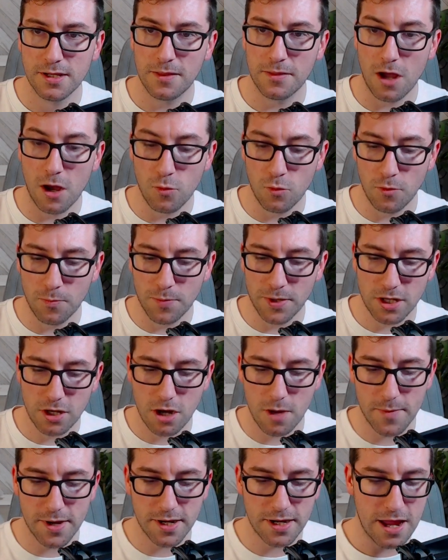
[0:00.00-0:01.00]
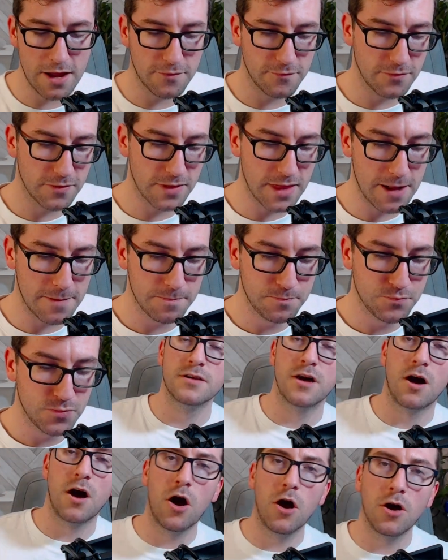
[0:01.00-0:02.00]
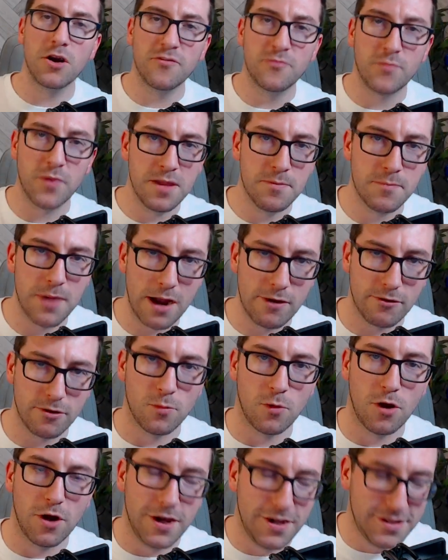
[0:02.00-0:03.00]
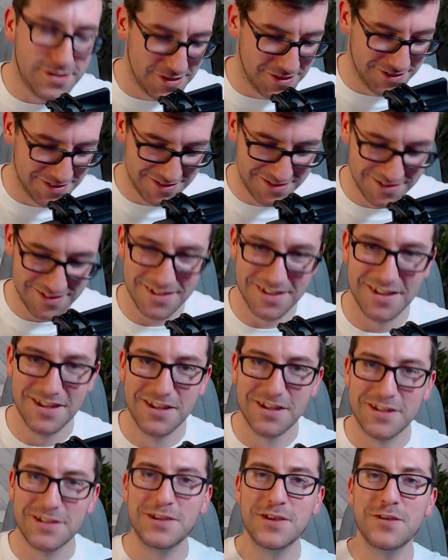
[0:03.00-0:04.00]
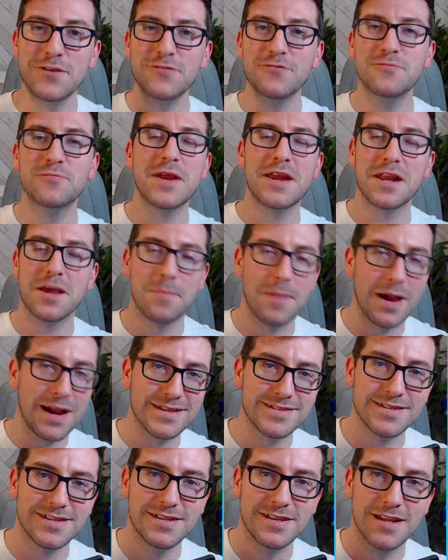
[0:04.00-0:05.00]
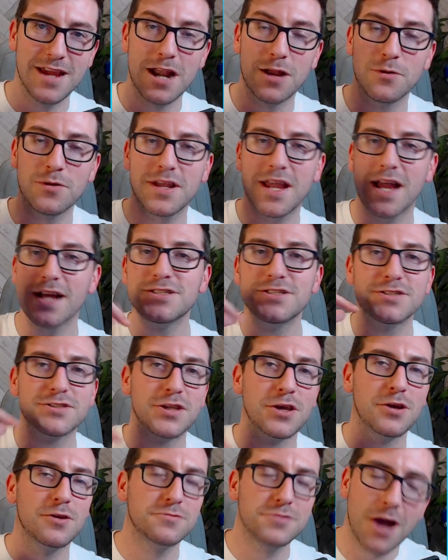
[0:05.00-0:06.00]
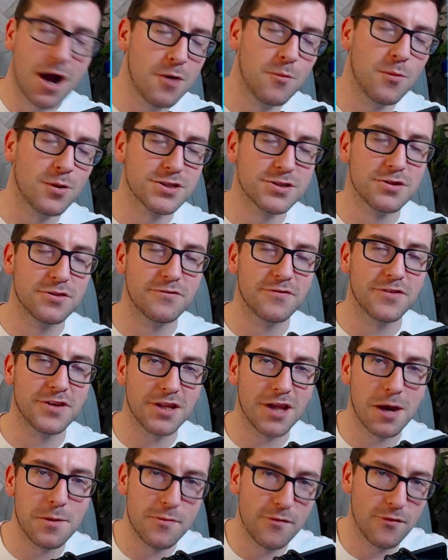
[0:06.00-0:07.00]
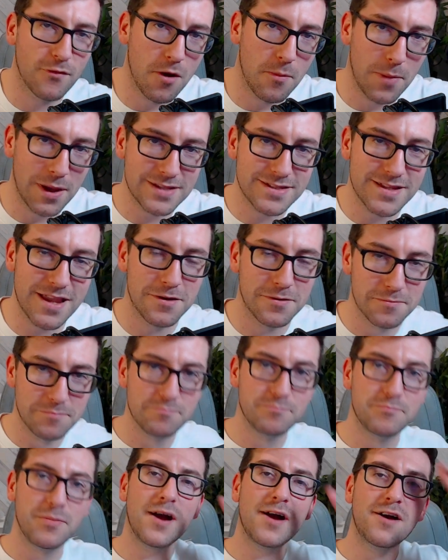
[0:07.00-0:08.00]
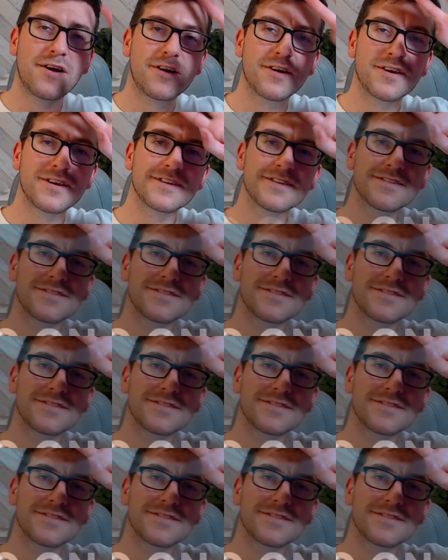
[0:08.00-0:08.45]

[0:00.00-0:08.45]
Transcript: I will pick a comment out for that. I've been Barry White. You've been amazing. And I'll catch you soon. Go and watch another video before I pass out. Bye.